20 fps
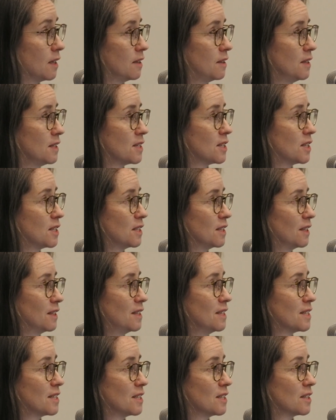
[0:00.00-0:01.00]
these
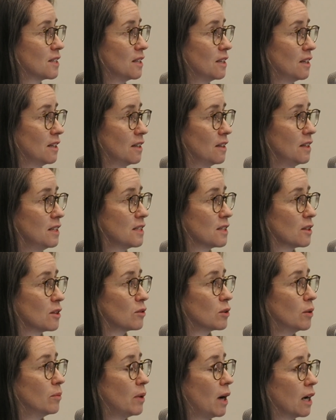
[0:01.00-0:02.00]
are the
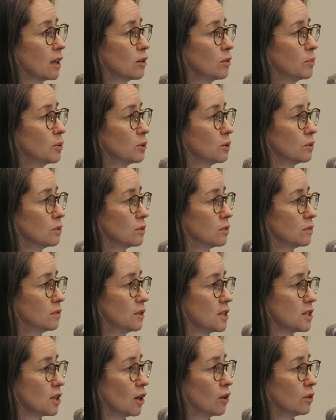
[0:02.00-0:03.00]
remarkable
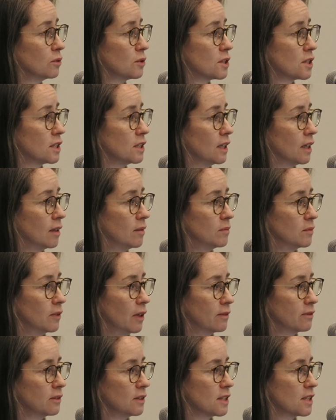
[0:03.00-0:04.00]
results.
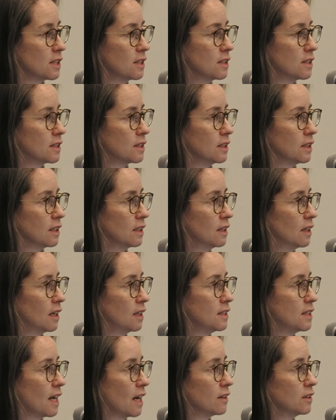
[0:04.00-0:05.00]
References are
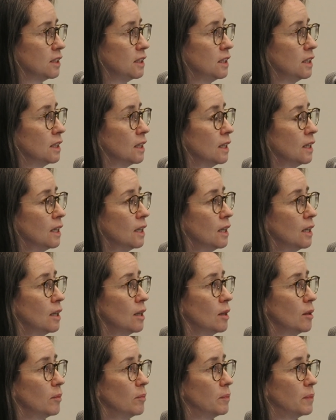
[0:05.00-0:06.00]
down here,
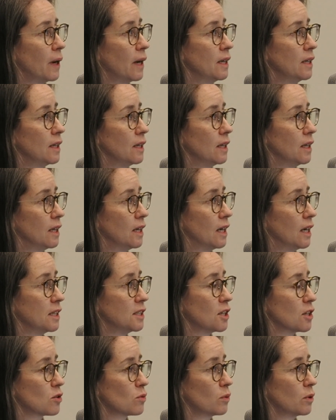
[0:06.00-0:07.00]
but I
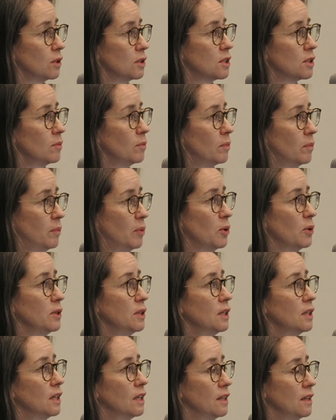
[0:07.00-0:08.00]
just wanted to point
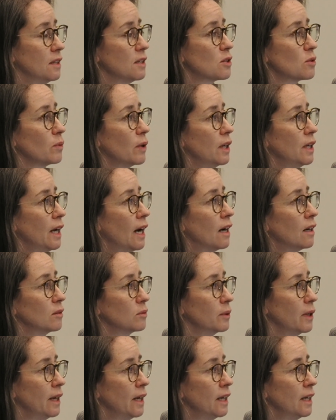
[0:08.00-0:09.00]
this one out,
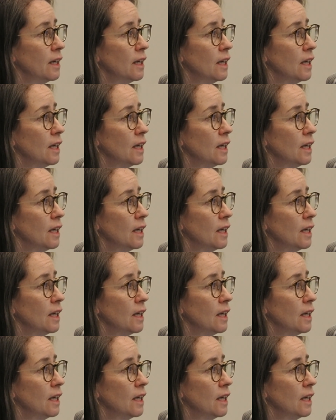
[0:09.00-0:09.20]
where